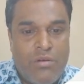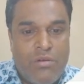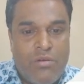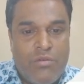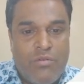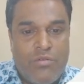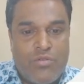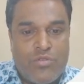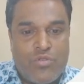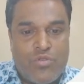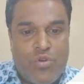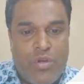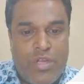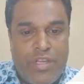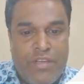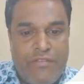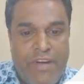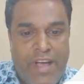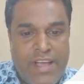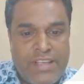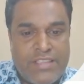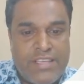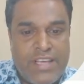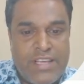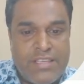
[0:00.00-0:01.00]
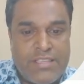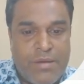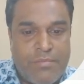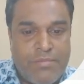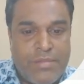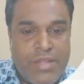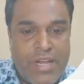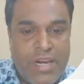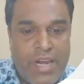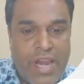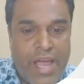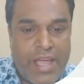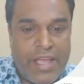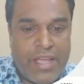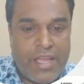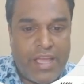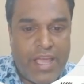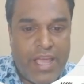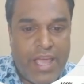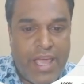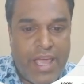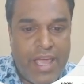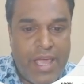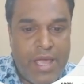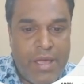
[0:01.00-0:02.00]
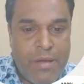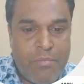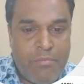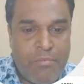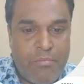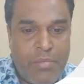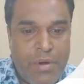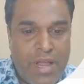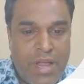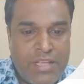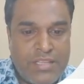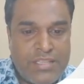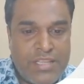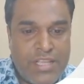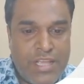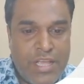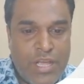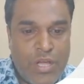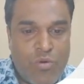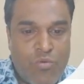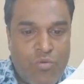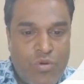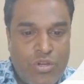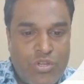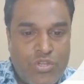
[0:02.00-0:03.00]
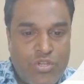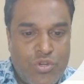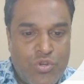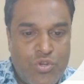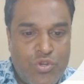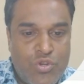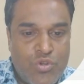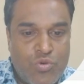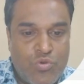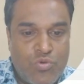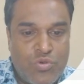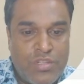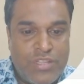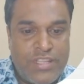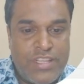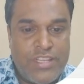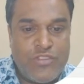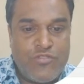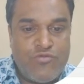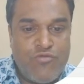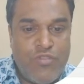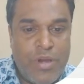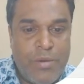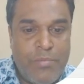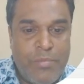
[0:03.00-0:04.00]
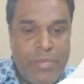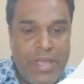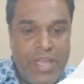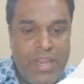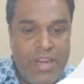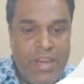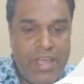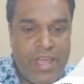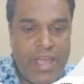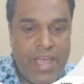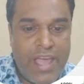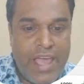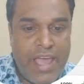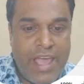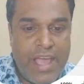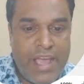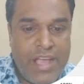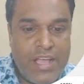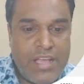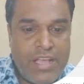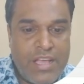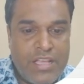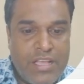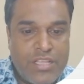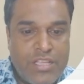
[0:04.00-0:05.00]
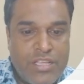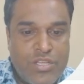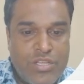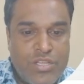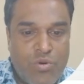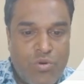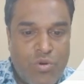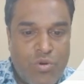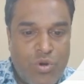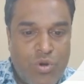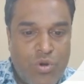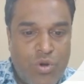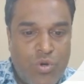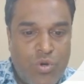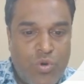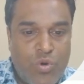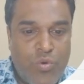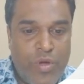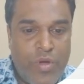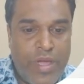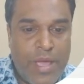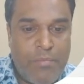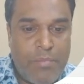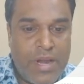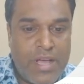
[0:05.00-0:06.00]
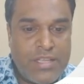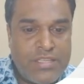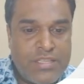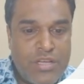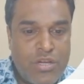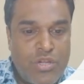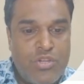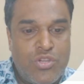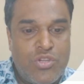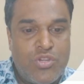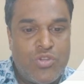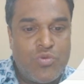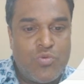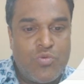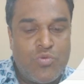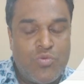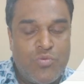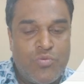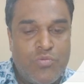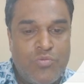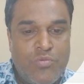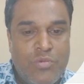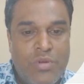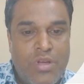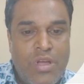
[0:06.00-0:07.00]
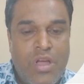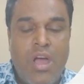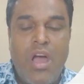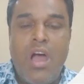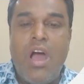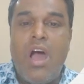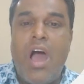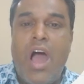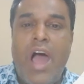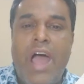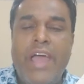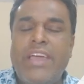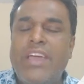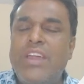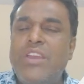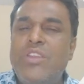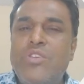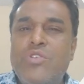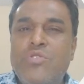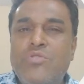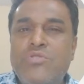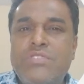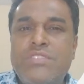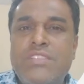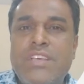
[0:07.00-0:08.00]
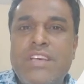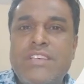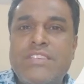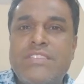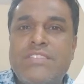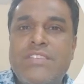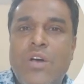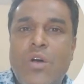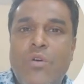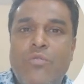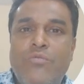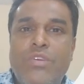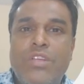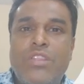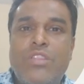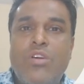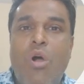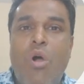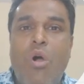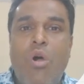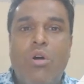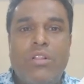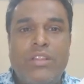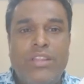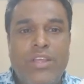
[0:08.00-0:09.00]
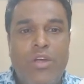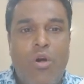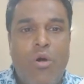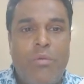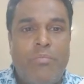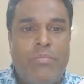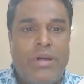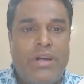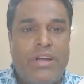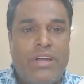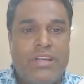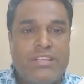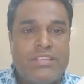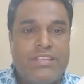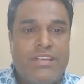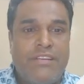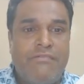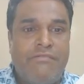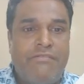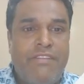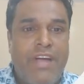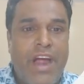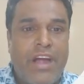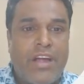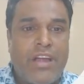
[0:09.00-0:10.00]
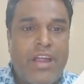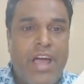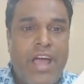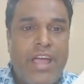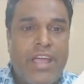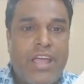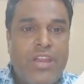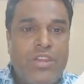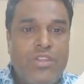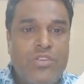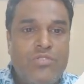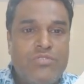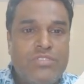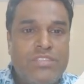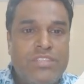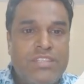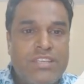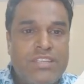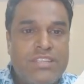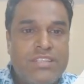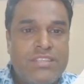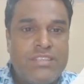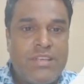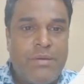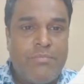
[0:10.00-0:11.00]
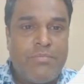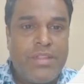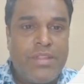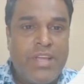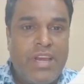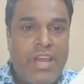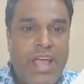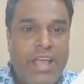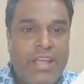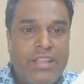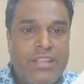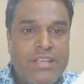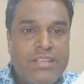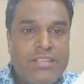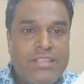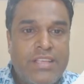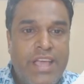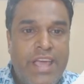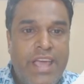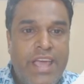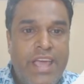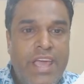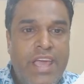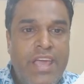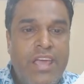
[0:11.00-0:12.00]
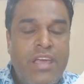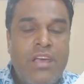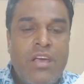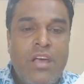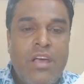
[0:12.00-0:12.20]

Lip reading: So if I say something like A plus equal to 2, this will mean A is equal to A plus 2. I can use this with all the operators. In fact, I can use this something like this, A,